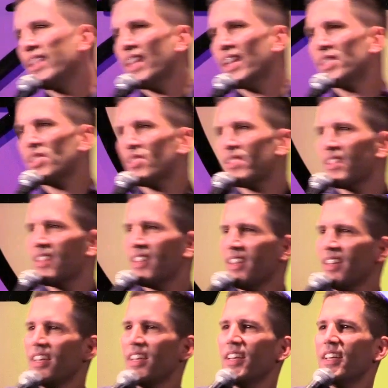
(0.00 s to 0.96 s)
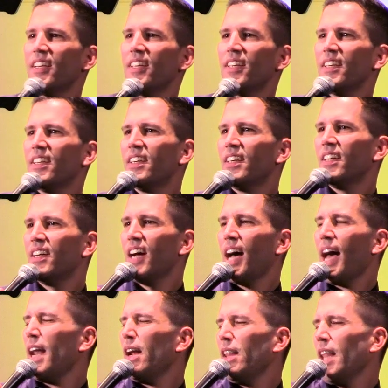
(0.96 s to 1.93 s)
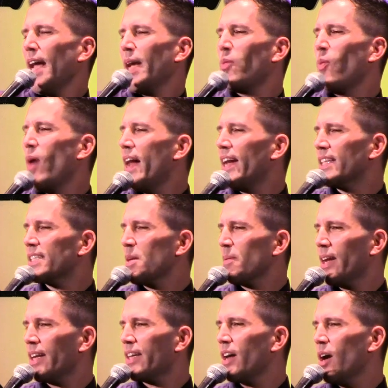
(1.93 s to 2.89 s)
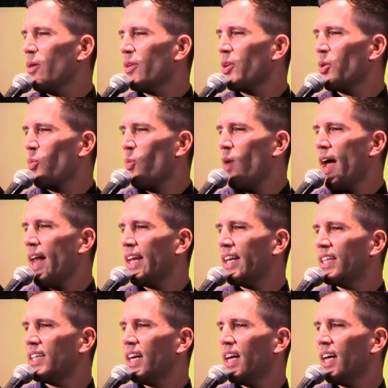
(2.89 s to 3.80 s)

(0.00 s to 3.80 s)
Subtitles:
That's... I don't like weddings. I'm not going to your wedding.